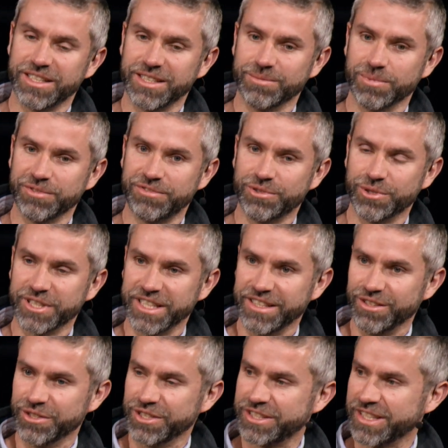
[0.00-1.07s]
before they
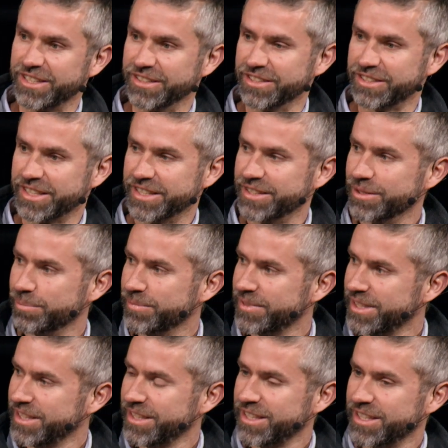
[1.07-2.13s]
learn to understand them.
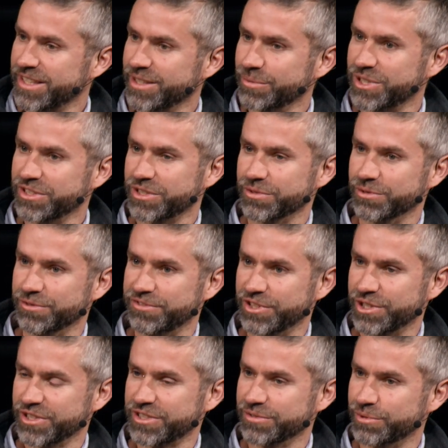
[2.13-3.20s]
Which is a
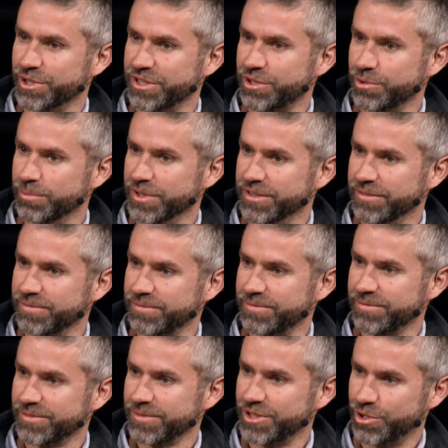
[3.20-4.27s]
reverse of what
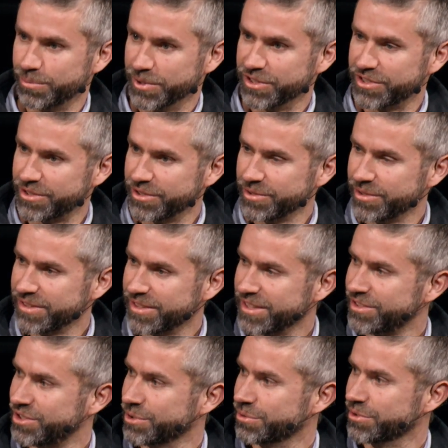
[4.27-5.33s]
humans do.
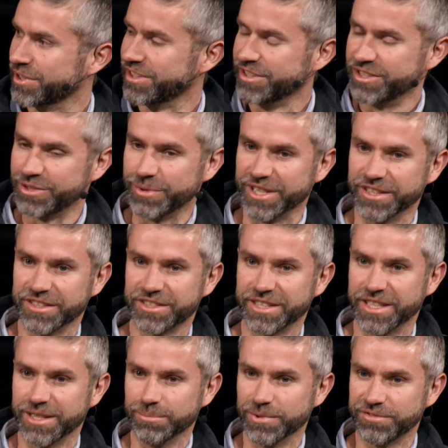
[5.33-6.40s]
Children learn to
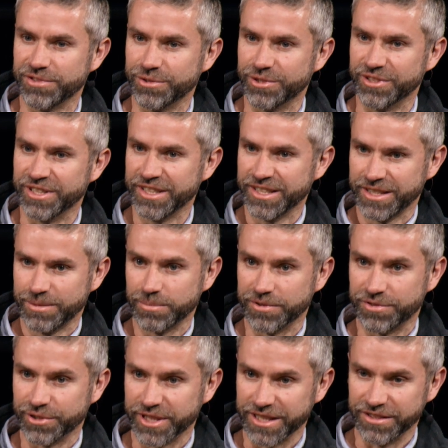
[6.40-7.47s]
understand before
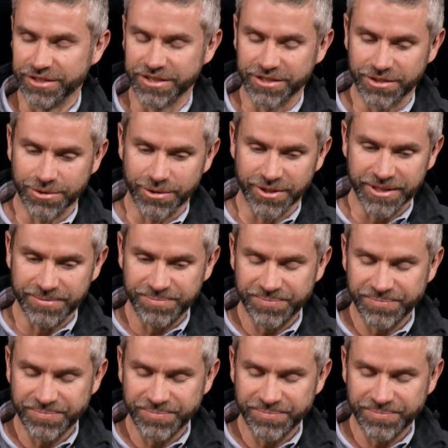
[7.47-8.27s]
they learn to talk.